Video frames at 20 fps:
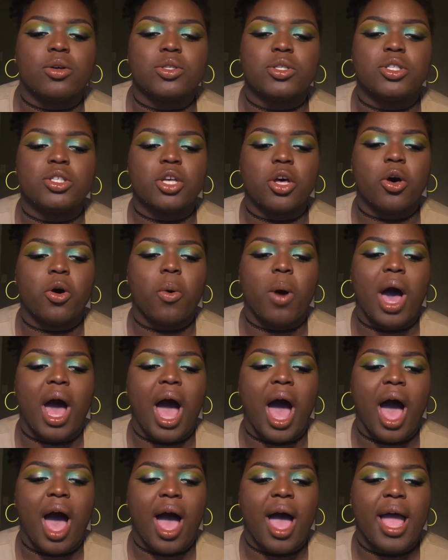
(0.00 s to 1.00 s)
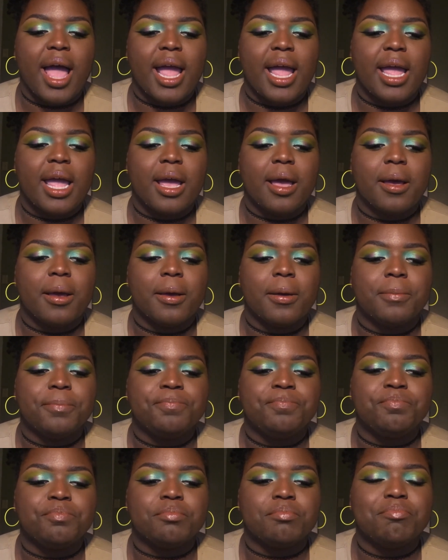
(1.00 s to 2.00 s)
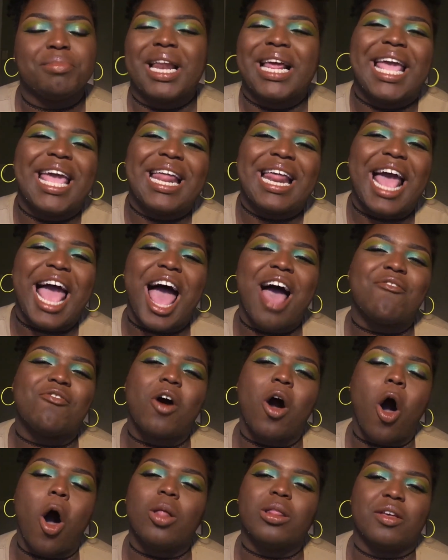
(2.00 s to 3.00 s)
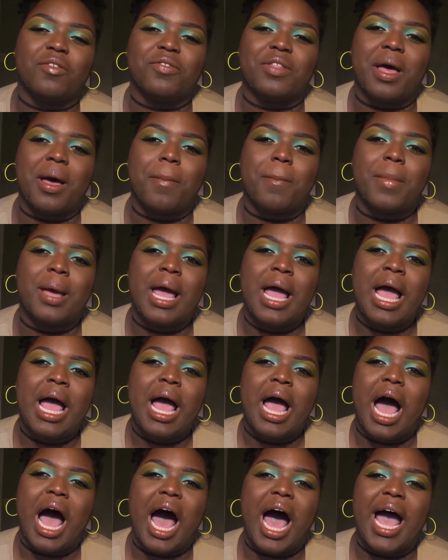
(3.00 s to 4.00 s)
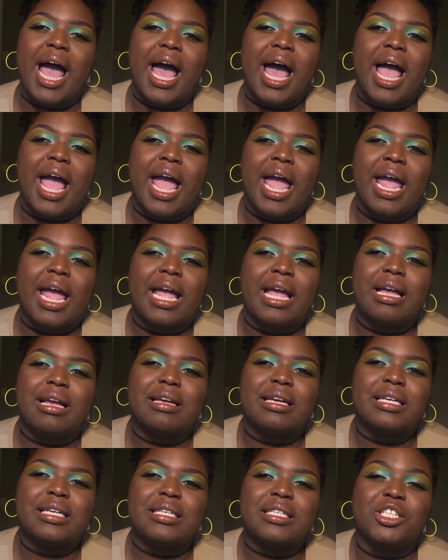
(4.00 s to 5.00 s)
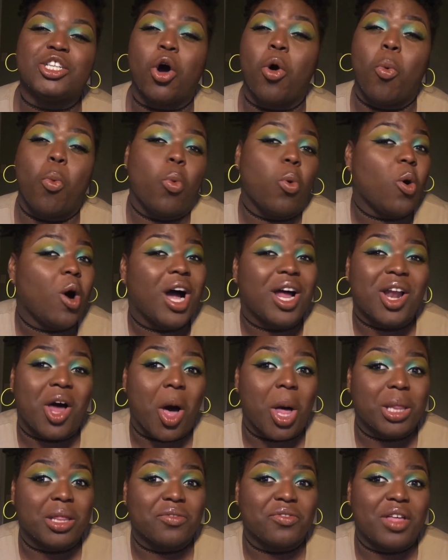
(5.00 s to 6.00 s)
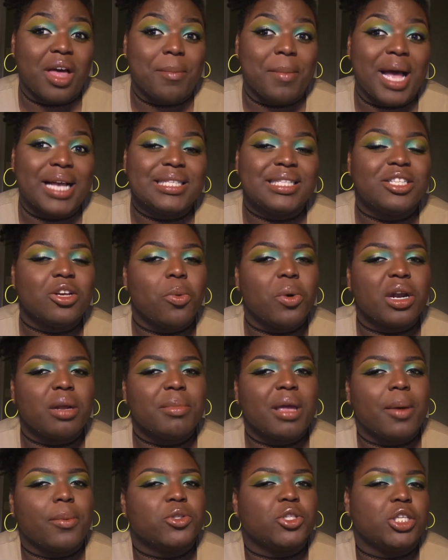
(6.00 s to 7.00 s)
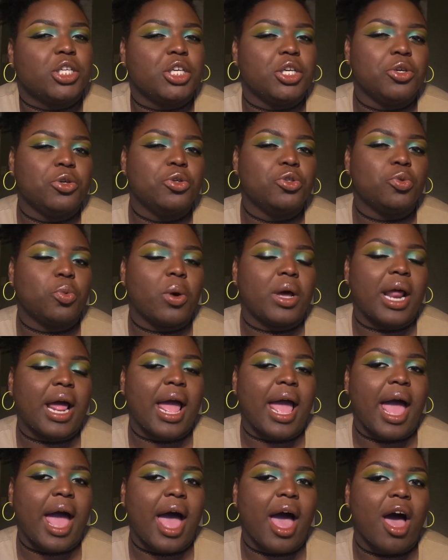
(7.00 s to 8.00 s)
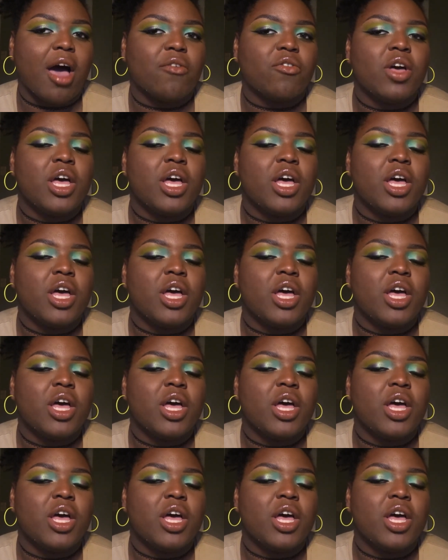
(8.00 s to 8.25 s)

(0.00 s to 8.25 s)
So but I can't have all of them. I don't want all of them. I still want to be able to use what I have.